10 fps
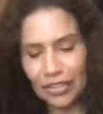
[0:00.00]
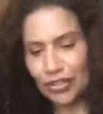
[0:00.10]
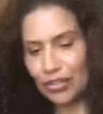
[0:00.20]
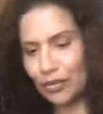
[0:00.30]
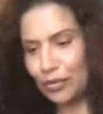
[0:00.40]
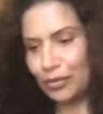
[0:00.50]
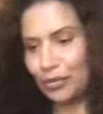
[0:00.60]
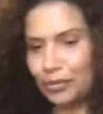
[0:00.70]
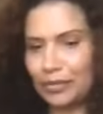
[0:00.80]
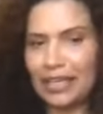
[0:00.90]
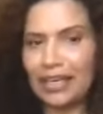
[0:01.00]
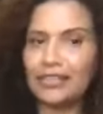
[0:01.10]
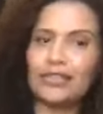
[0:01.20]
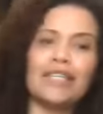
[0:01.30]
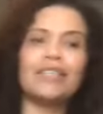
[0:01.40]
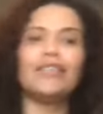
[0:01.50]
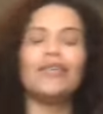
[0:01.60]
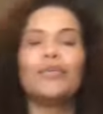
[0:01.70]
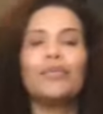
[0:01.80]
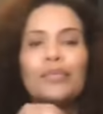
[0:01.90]
just to add to that
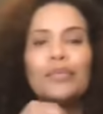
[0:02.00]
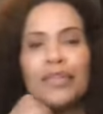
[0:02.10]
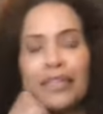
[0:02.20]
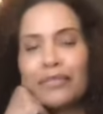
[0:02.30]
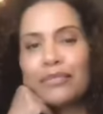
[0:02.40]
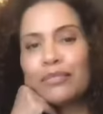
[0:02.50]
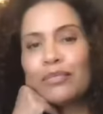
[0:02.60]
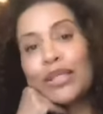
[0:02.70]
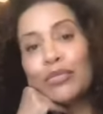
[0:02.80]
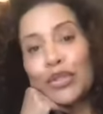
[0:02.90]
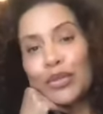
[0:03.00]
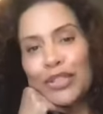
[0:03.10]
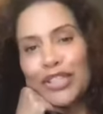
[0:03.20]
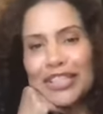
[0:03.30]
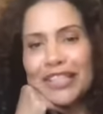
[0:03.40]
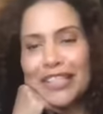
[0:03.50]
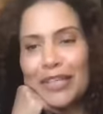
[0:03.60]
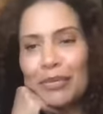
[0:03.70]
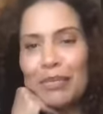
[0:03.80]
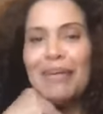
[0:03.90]
note, one more question, and
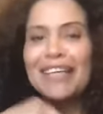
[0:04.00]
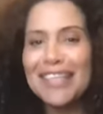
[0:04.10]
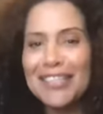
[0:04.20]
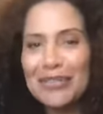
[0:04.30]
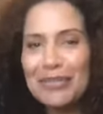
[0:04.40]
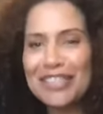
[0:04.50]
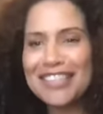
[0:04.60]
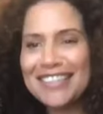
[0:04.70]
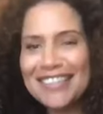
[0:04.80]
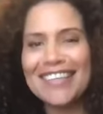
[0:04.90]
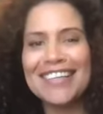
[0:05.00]
that will be my last question.